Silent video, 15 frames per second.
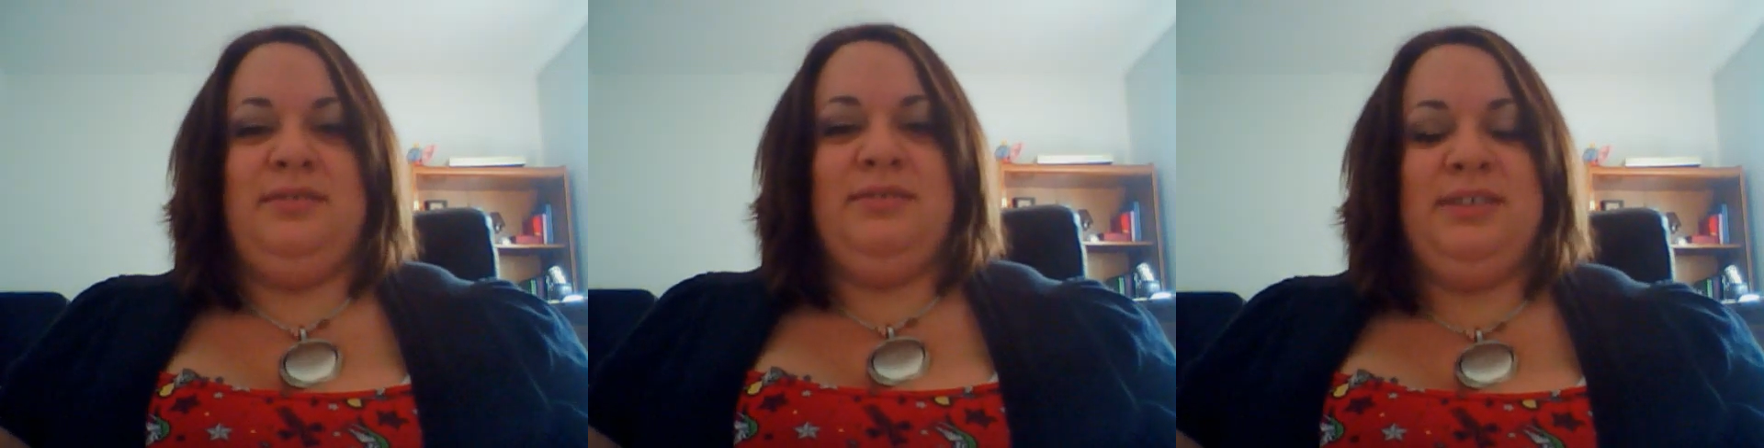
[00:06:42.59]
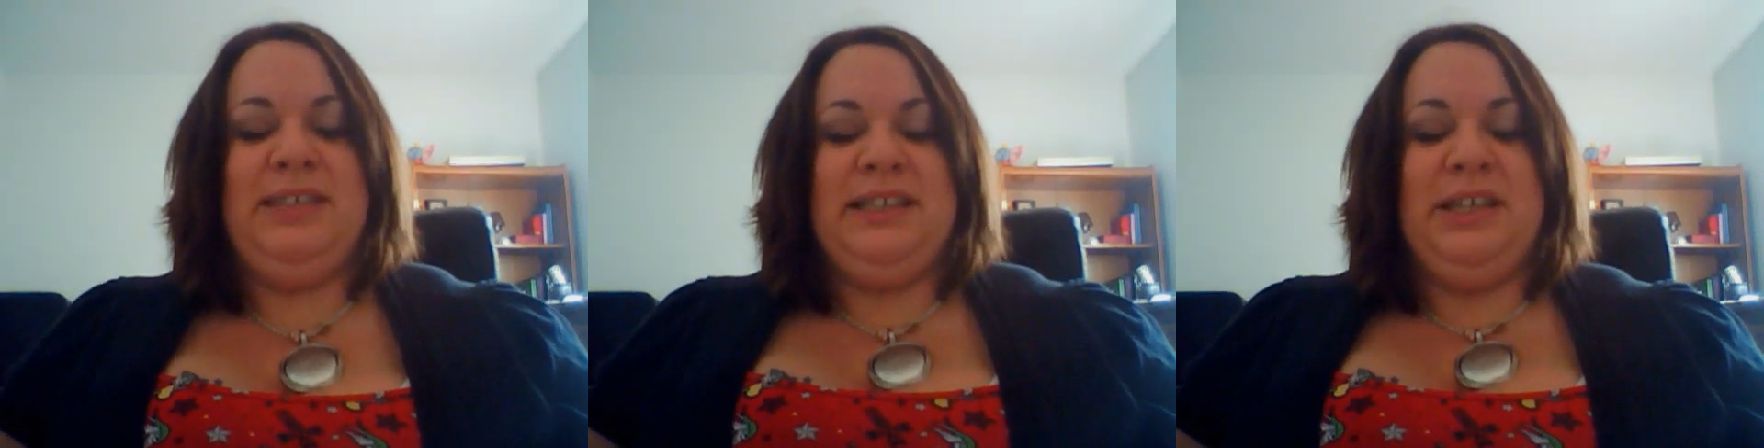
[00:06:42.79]

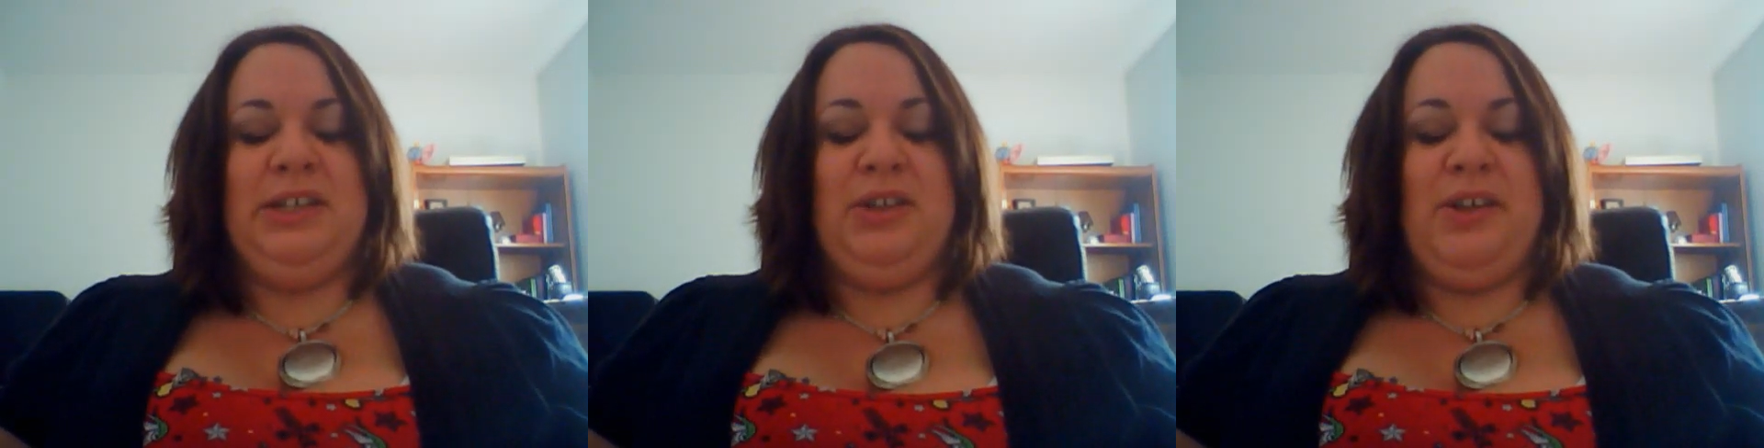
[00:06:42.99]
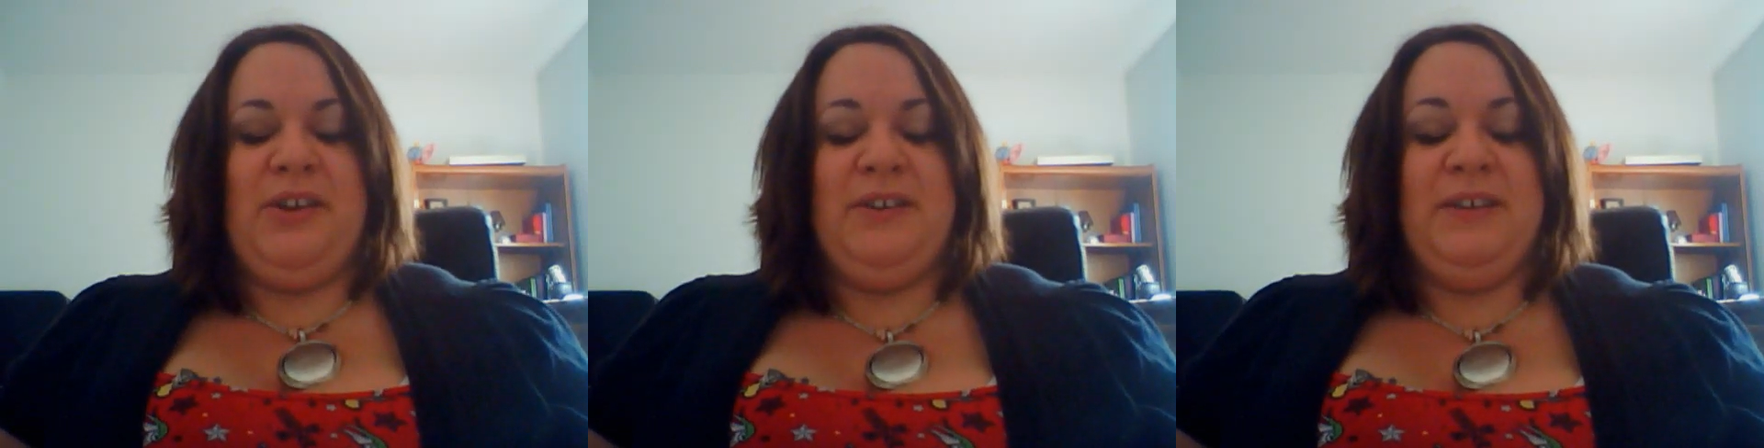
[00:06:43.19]
seen a
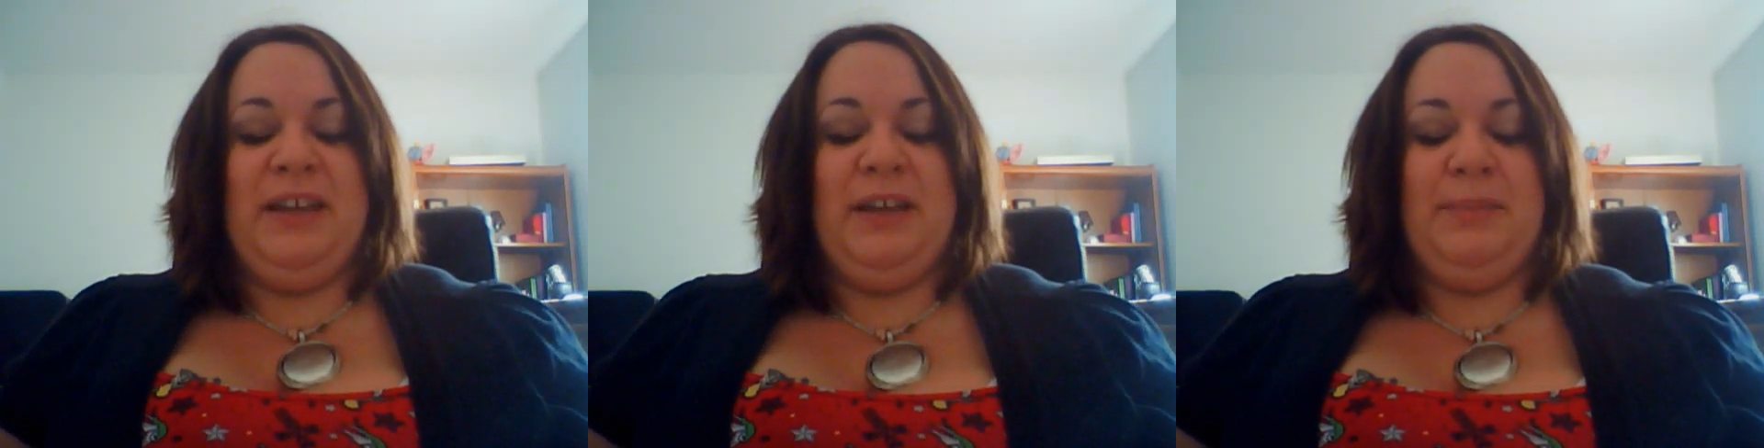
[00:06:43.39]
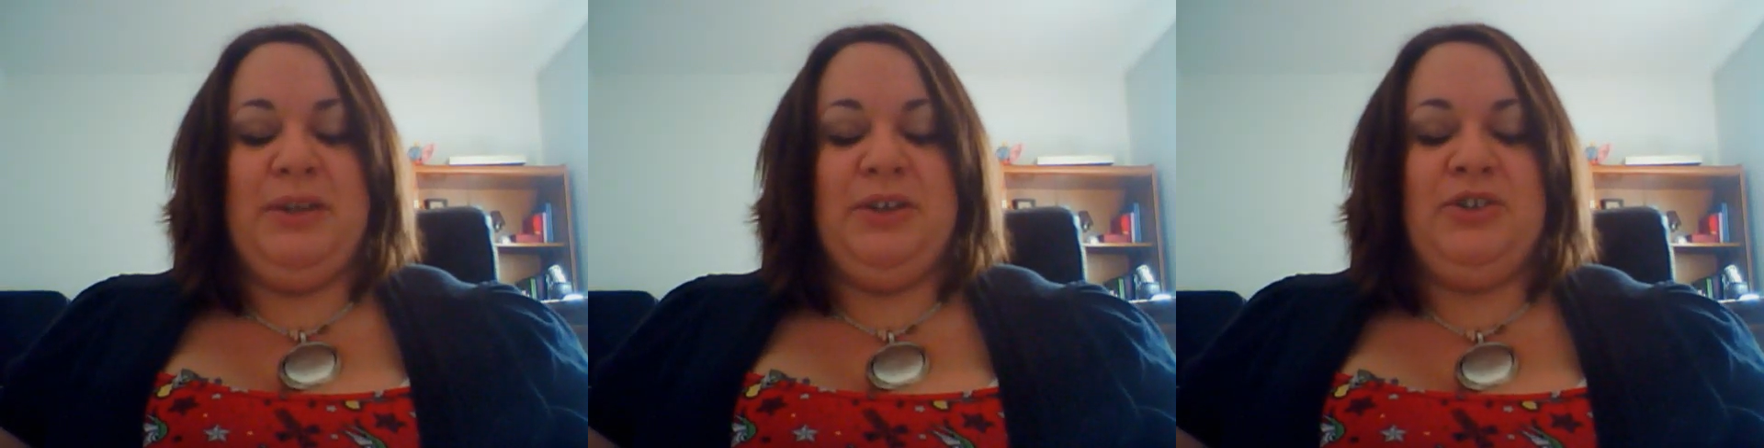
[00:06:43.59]
lot of
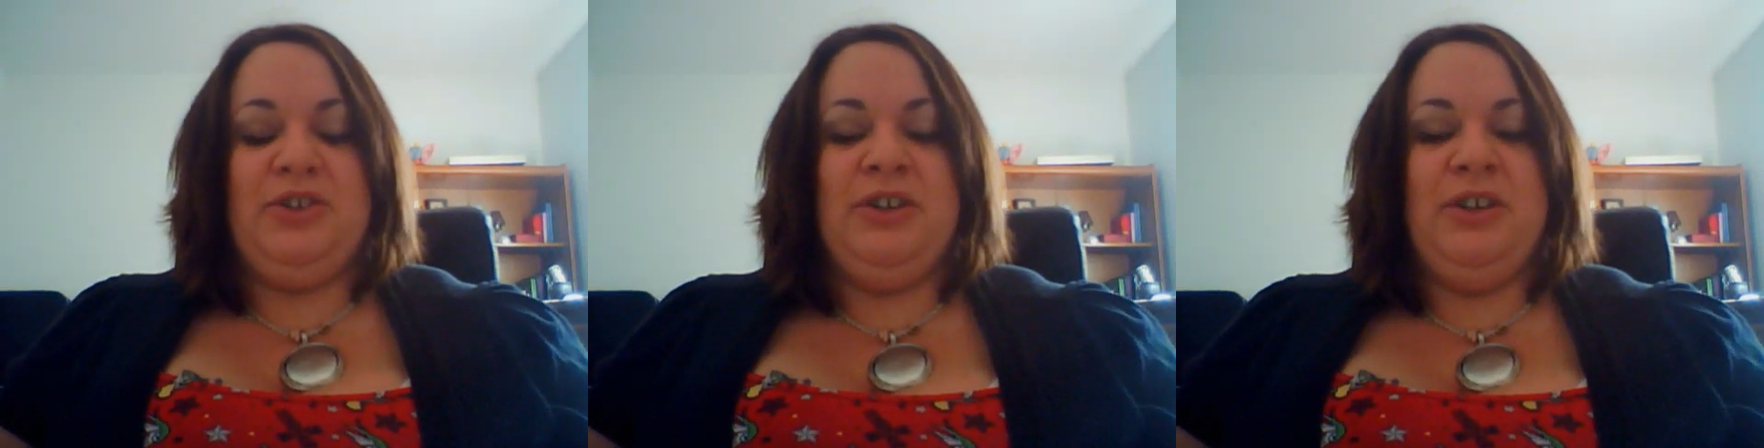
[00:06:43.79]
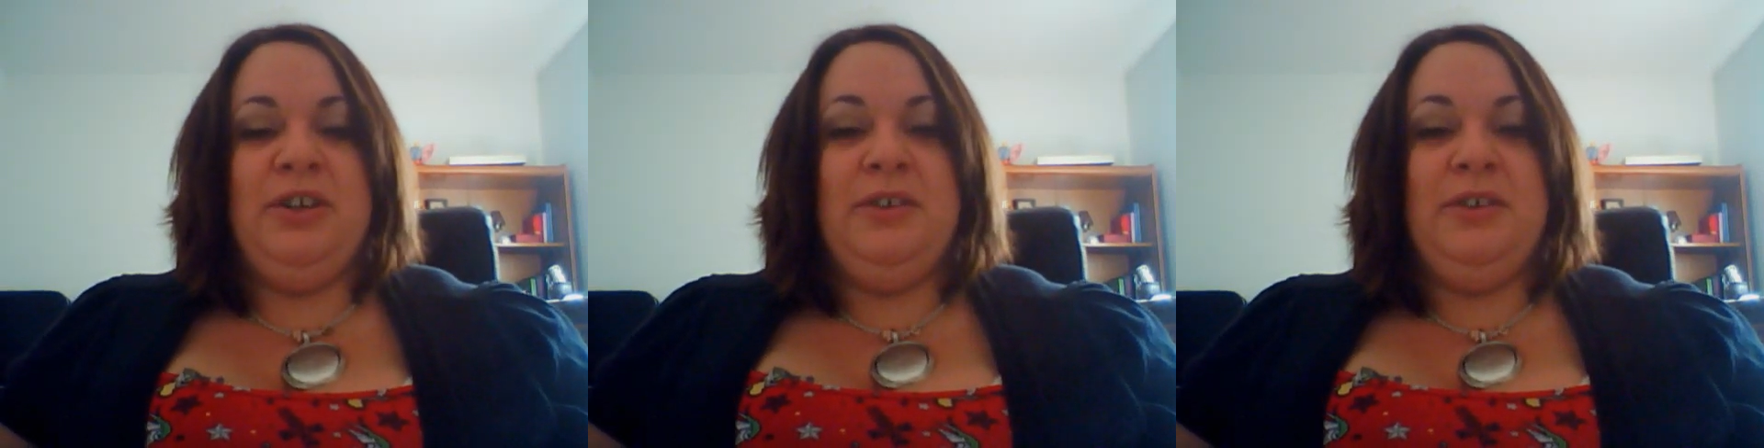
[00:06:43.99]
damage.